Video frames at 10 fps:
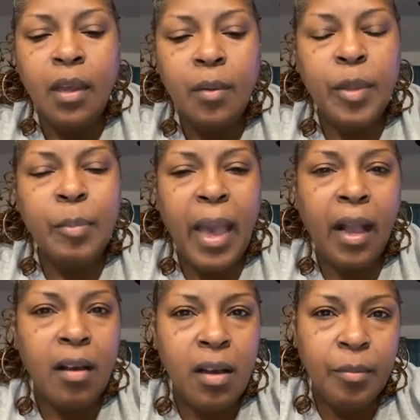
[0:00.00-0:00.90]
be
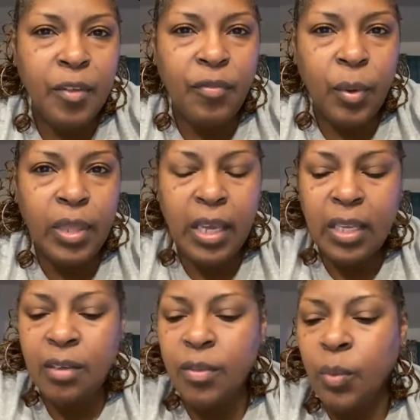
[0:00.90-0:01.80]
back on before the
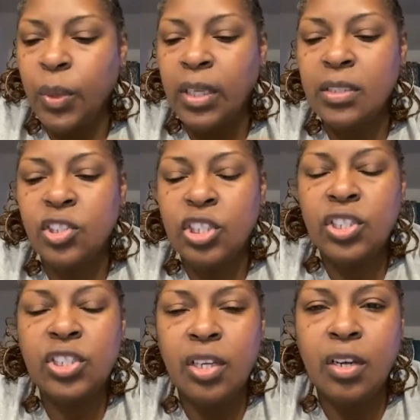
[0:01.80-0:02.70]
end of the week to just
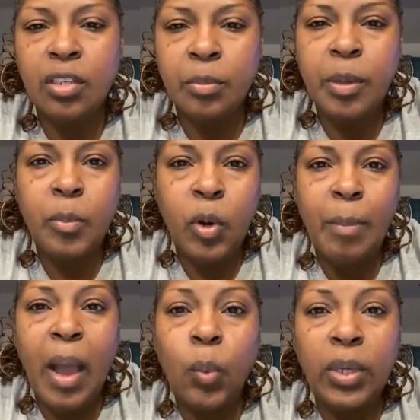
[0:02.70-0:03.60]
share a little bit more
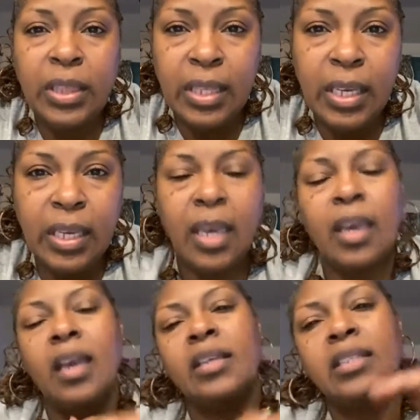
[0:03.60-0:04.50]
about
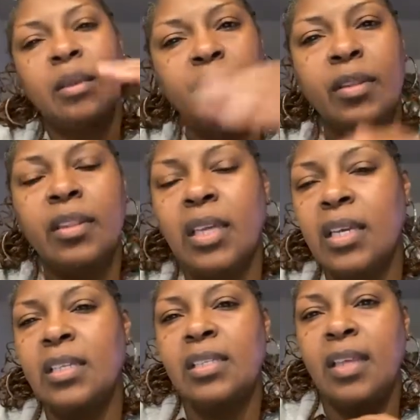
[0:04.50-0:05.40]
rethinking and some of the
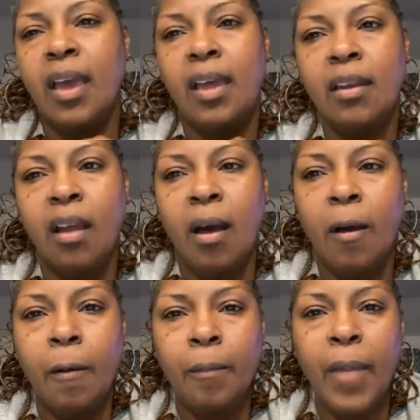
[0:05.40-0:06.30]
things that
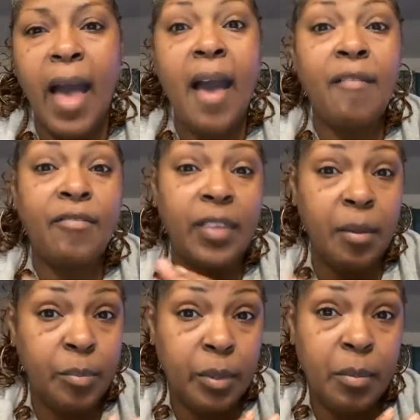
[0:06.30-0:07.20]
I've
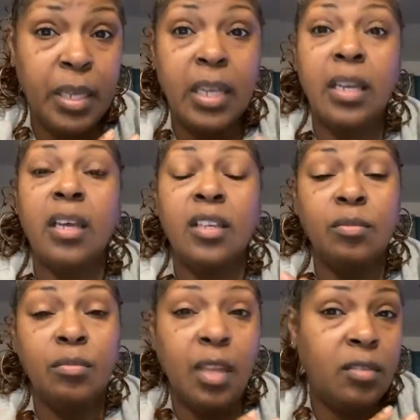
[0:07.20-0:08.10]
implemented
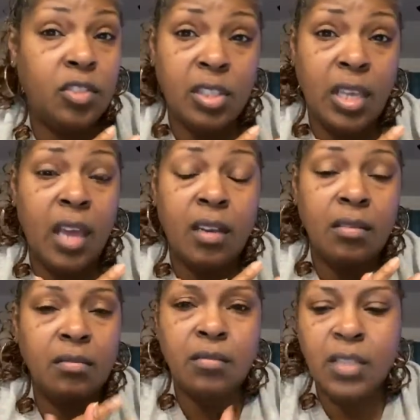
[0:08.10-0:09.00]
and just kind
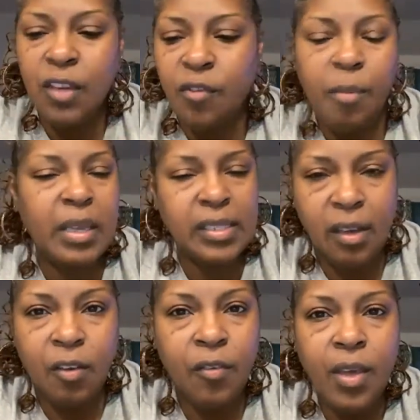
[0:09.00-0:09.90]
of did for
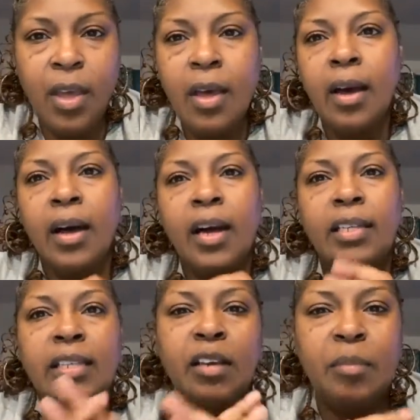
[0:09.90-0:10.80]
myself to
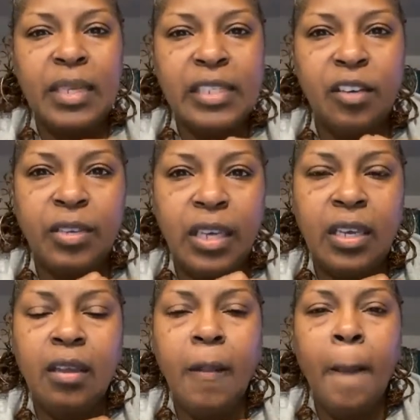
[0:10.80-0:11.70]
help myself
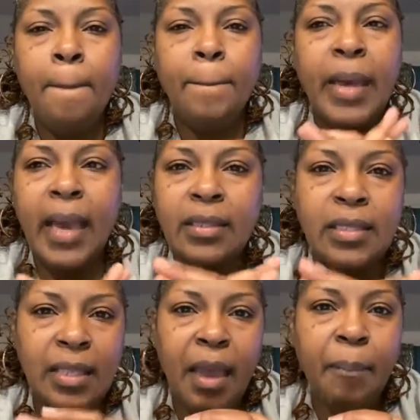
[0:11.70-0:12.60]
get back
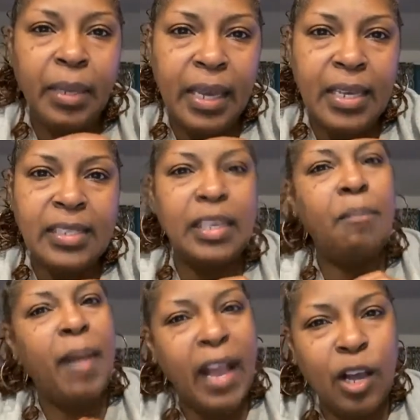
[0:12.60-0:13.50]
to that place, get
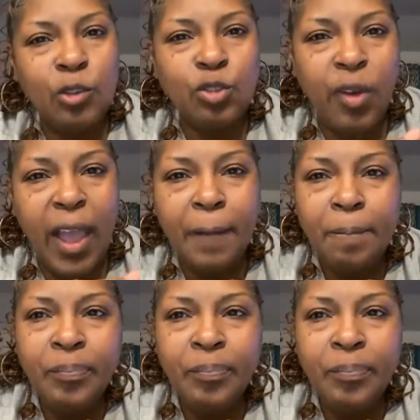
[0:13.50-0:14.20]
back on track.